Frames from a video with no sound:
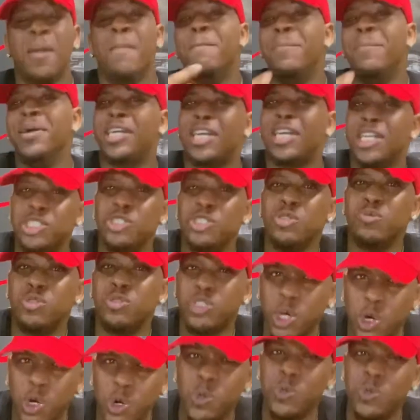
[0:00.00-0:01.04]
because you
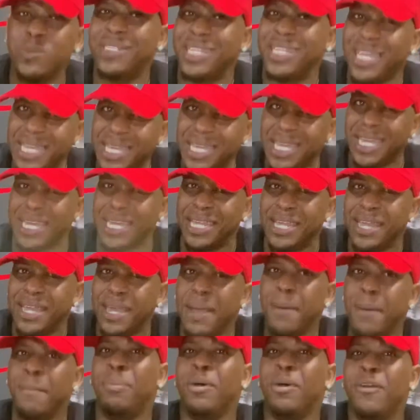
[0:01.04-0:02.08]
tuned in.
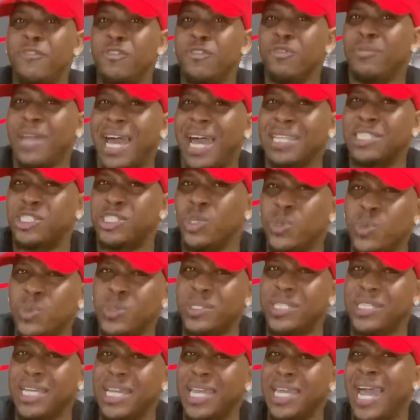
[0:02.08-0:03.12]
But if you're not
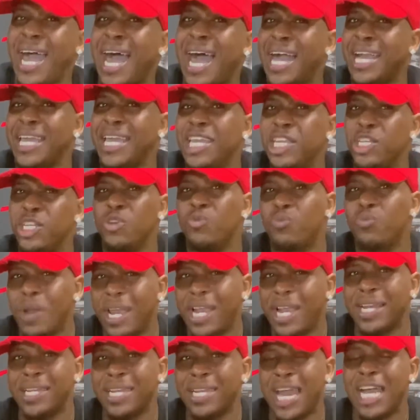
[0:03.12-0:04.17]
tuned in, how can you
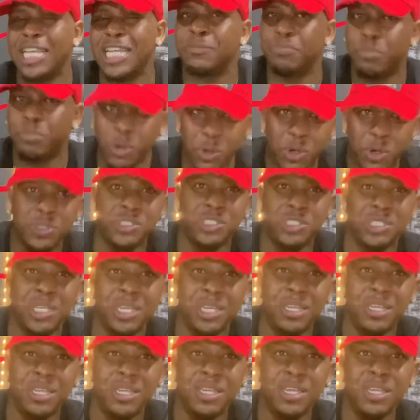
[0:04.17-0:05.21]
recognize
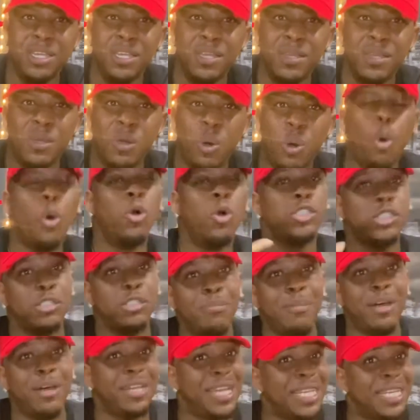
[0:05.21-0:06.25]
bullshit or
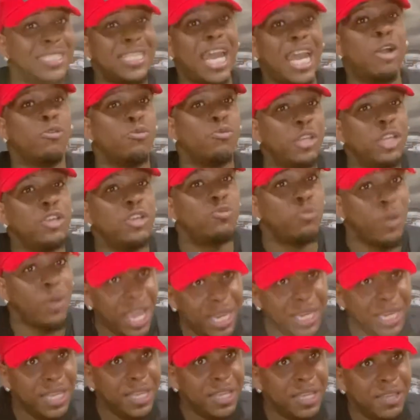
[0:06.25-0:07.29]
someone that's not really
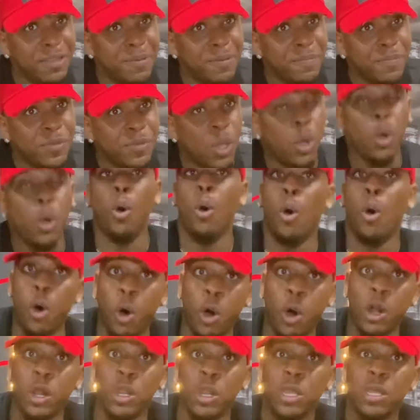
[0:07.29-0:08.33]
ready
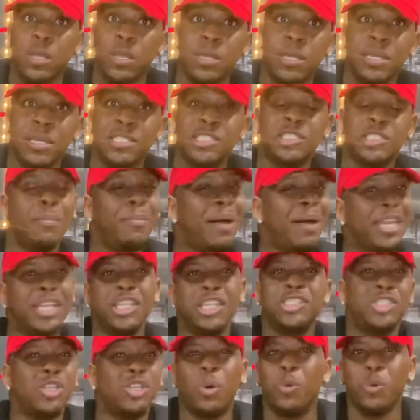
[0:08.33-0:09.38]
or somebody
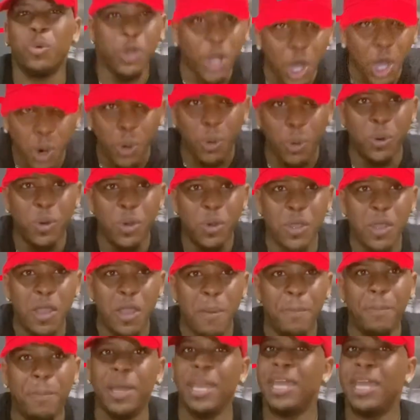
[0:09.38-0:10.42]
that don't know?
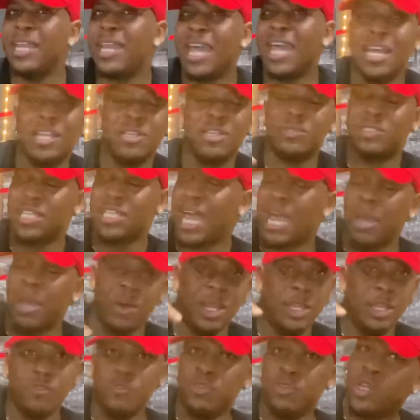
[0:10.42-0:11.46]
But in any time,
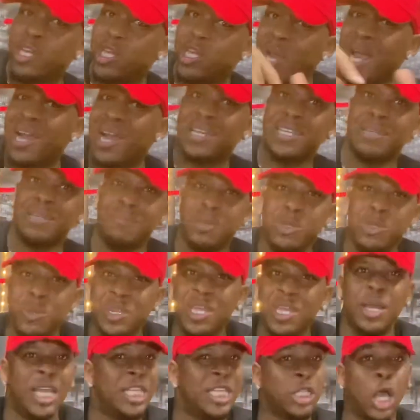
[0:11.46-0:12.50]
when you look in our
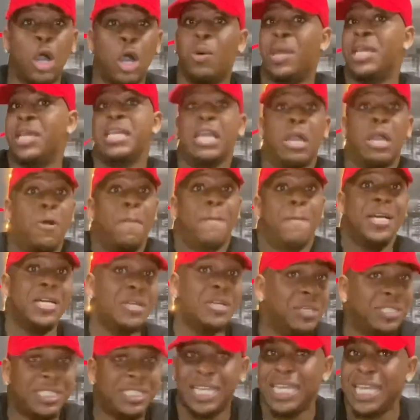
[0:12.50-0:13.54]
community, he on
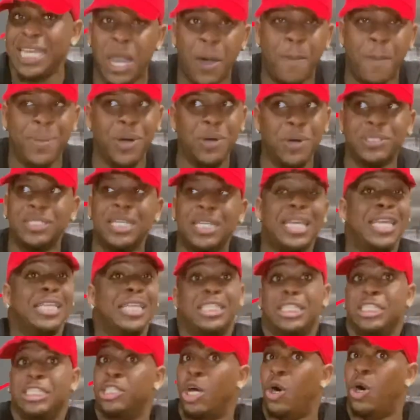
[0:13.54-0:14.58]
bullshit, he
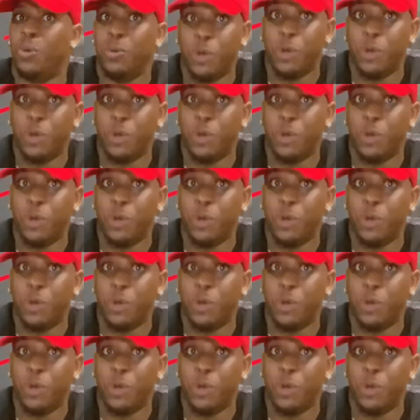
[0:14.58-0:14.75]
just don't